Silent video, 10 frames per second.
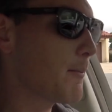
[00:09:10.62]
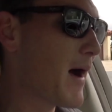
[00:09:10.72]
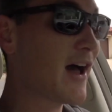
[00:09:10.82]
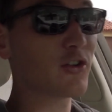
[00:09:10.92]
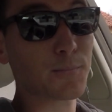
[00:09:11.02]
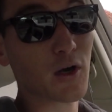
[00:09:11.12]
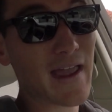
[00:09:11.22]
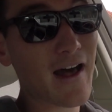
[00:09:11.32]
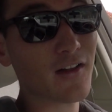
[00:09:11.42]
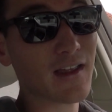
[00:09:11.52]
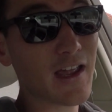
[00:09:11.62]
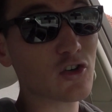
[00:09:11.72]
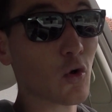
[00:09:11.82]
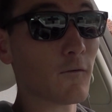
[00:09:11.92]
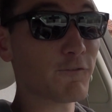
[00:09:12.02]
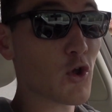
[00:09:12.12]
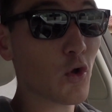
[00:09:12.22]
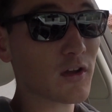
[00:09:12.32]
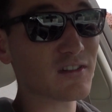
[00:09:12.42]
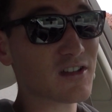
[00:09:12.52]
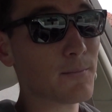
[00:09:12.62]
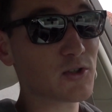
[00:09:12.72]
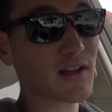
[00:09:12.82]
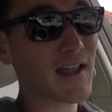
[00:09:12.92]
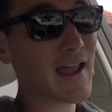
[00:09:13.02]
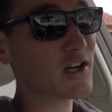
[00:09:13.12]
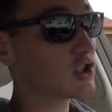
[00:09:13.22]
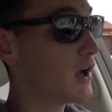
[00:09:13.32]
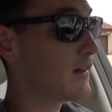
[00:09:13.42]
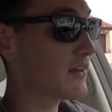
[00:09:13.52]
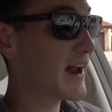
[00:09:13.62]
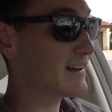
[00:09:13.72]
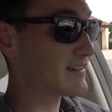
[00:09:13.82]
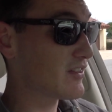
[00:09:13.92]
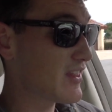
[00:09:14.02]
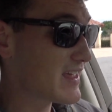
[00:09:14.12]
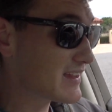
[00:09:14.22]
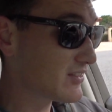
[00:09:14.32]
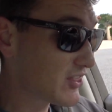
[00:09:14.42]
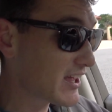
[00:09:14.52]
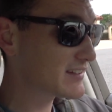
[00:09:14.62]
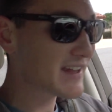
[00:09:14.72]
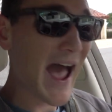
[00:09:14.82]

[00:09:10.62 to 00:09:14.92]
a miles per gallon gauge or fuel consumption gauge that is this